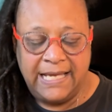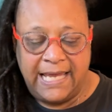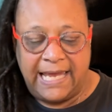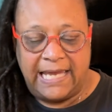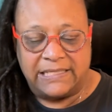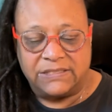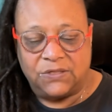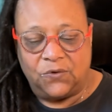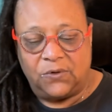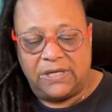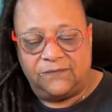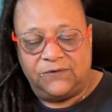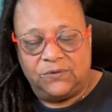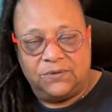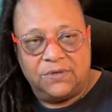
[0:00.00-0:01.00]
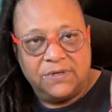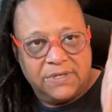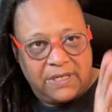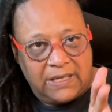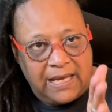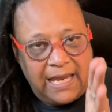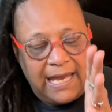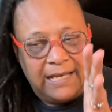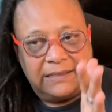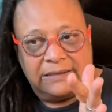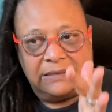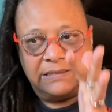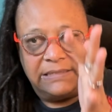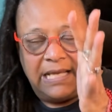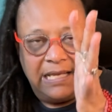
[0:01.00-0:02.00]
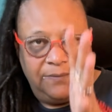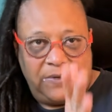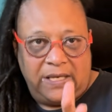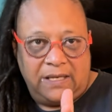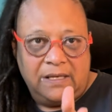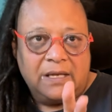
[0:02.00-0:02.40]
And so if you look at the timing